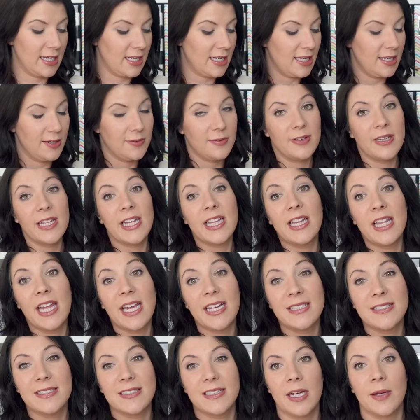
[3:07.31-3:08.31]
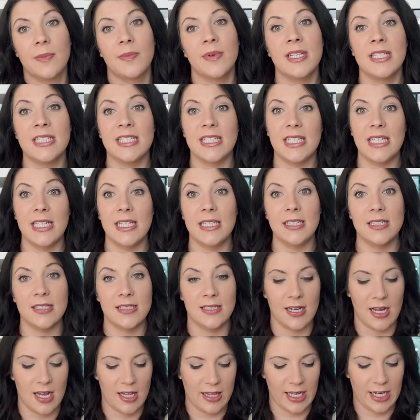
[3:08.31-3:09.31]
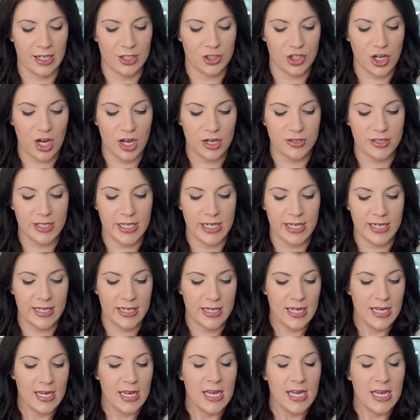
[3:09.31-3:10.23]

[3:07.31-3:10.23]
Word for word: He really likes gummies. He does not like chocolate